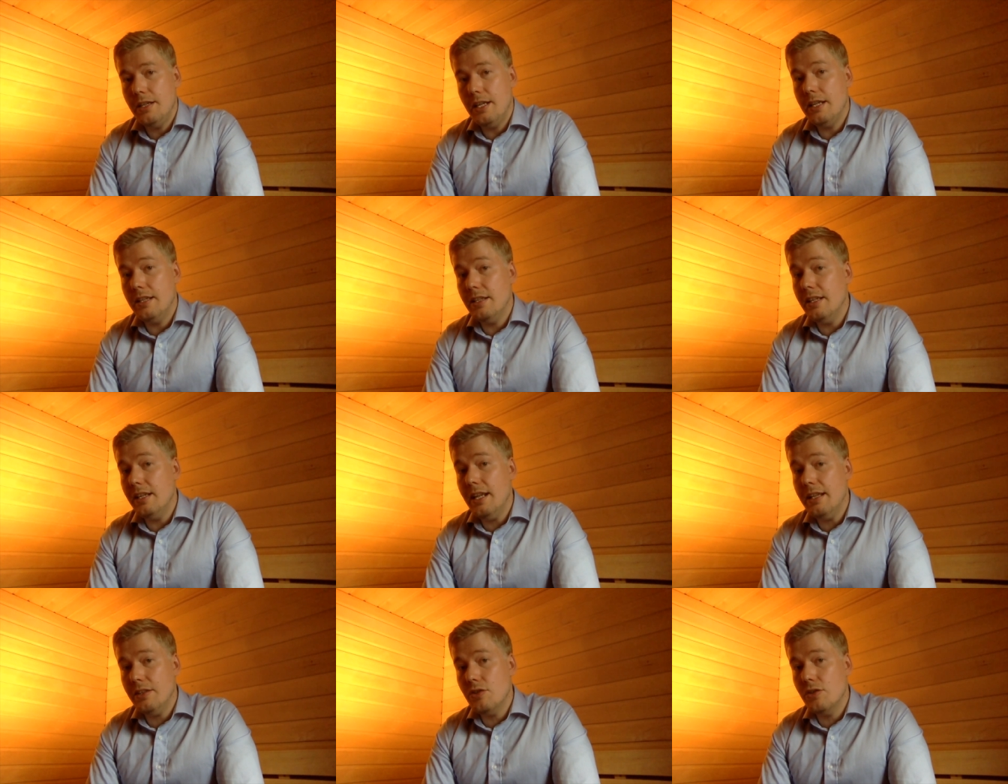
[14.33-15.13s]
and in
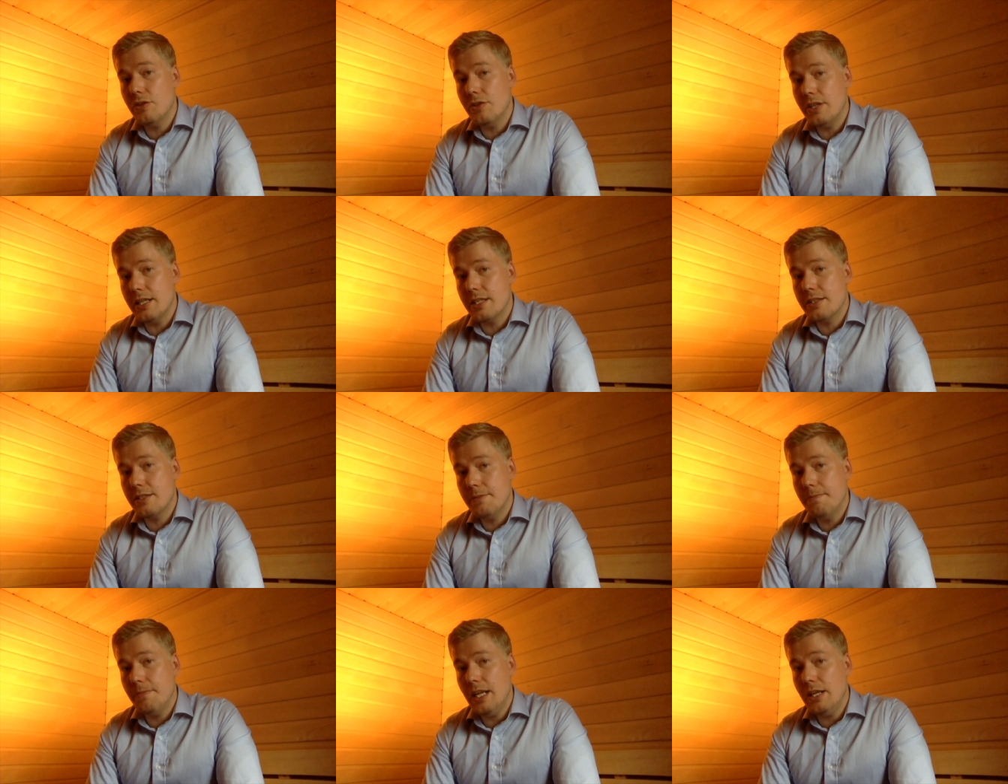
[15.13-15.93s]
that
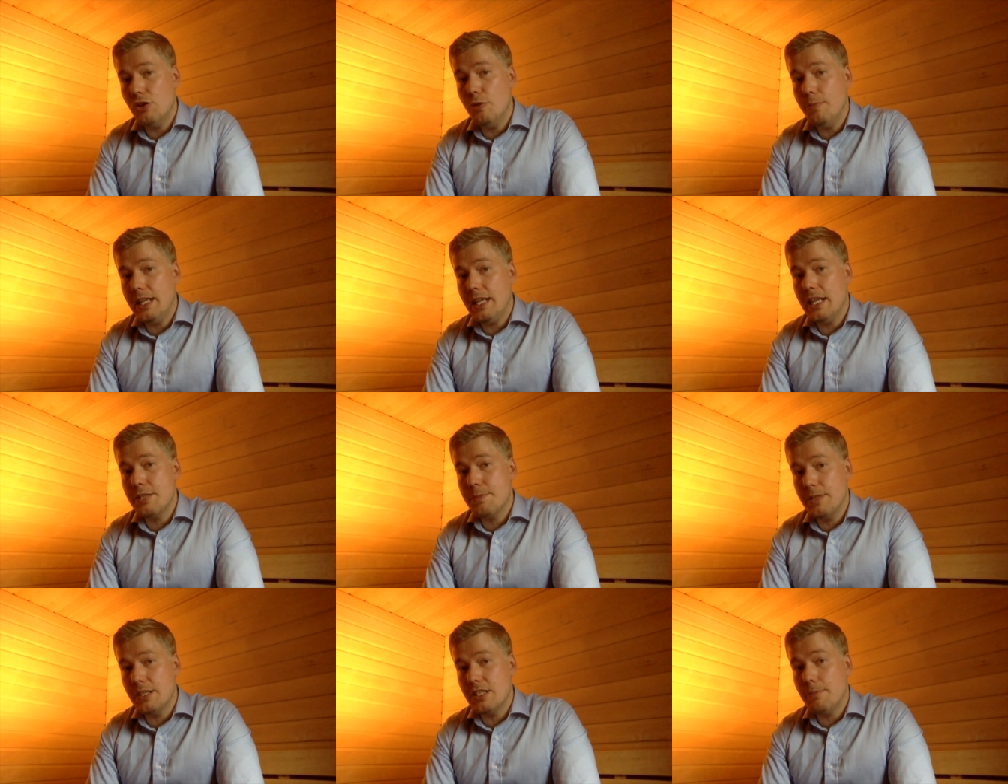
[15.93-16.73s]
context, economic
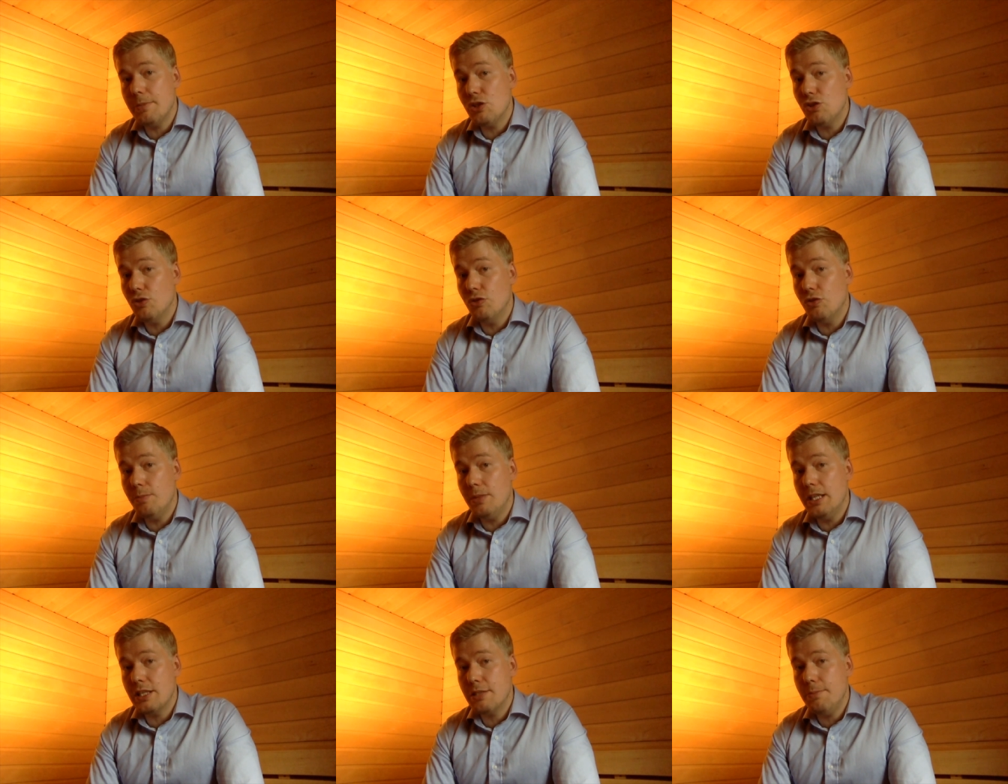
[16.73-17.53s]
aspects have been shown to
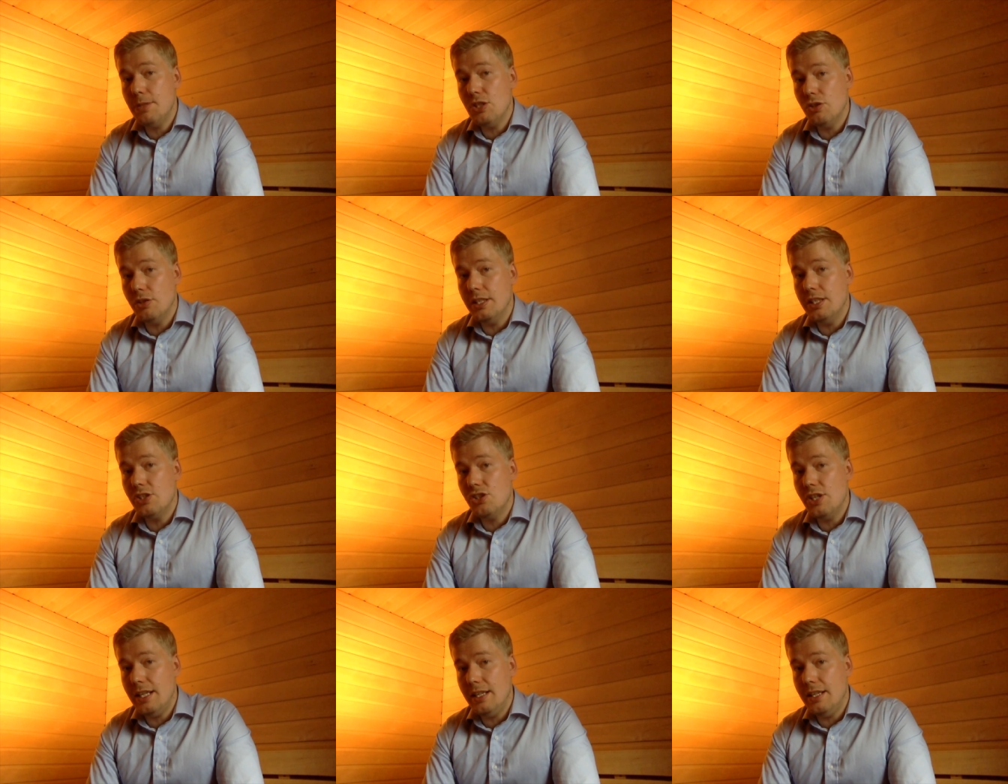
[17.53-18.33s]
be especially
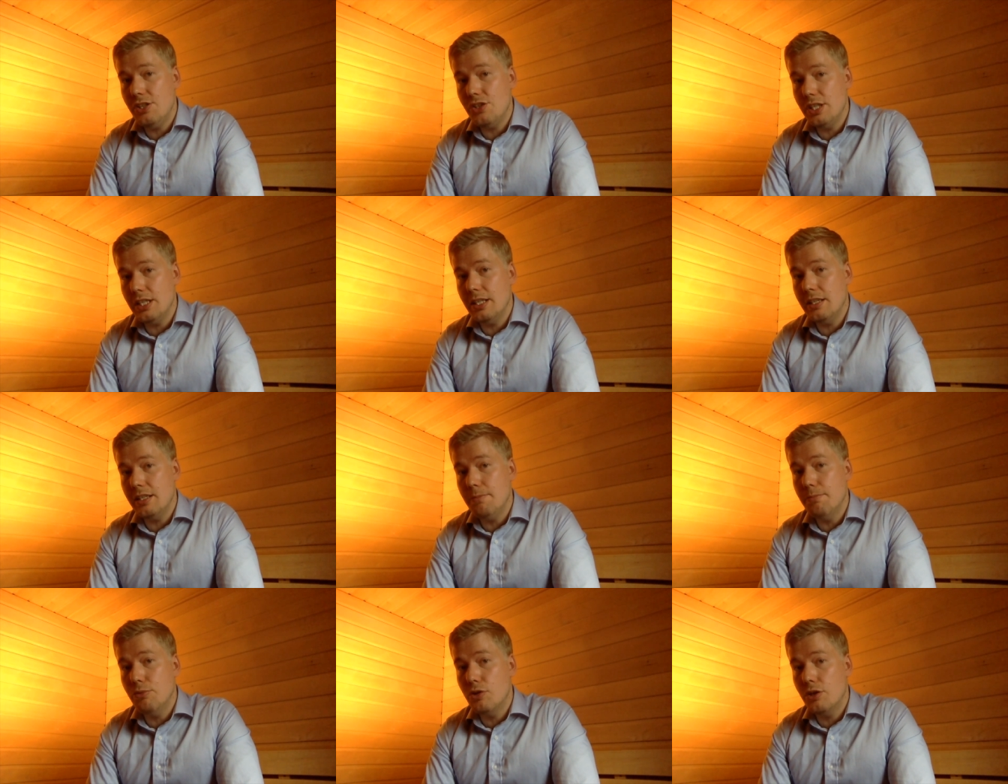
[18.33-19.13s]
challenging
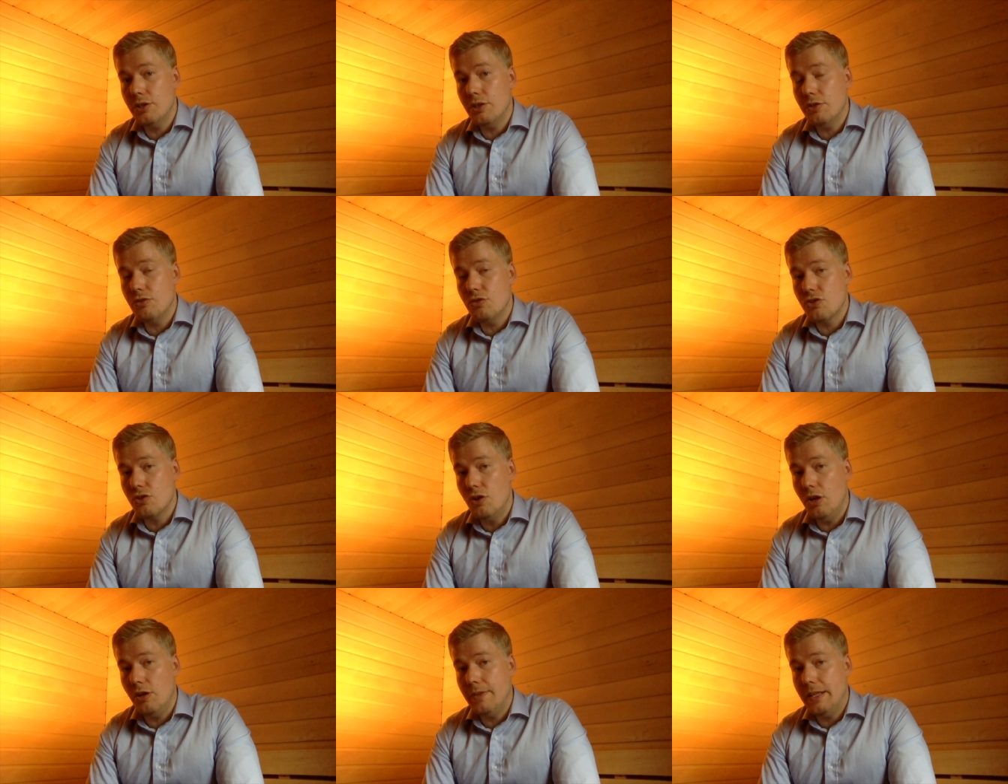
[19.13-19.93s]
and important to
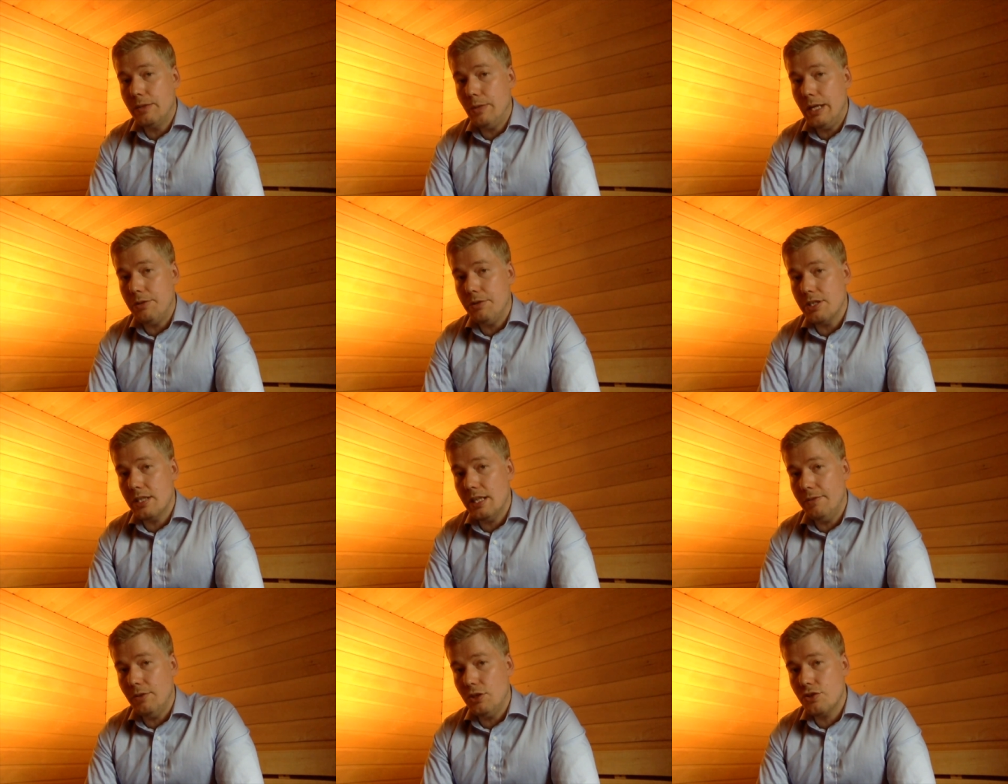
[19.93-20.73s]
solve at
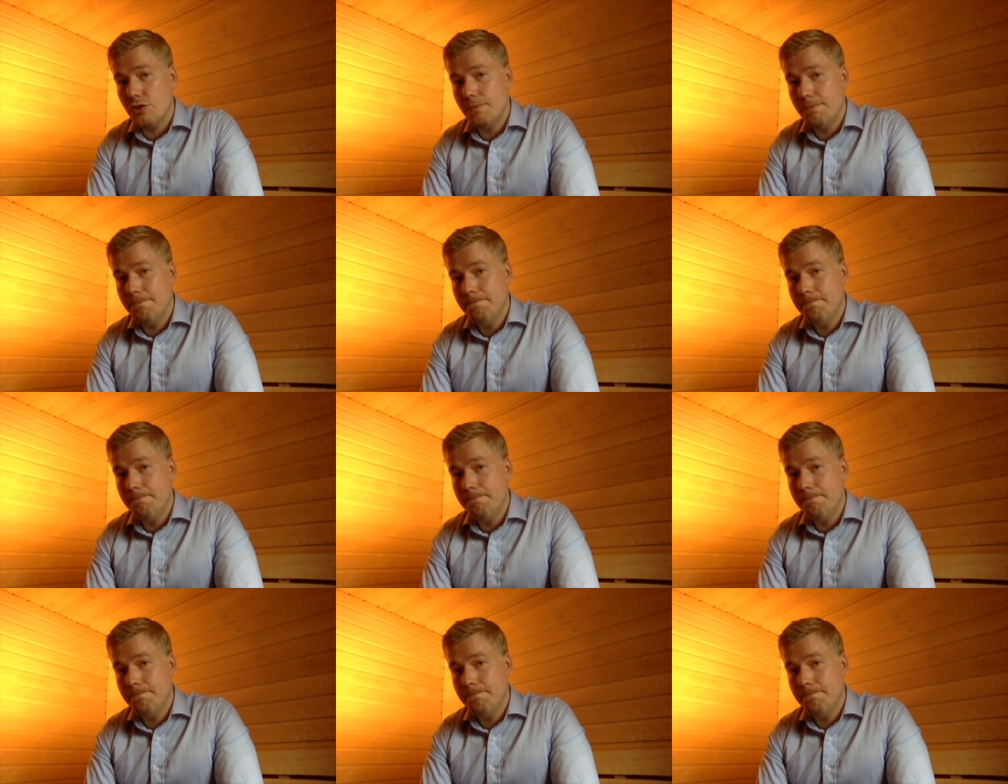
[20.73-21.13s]
various levels.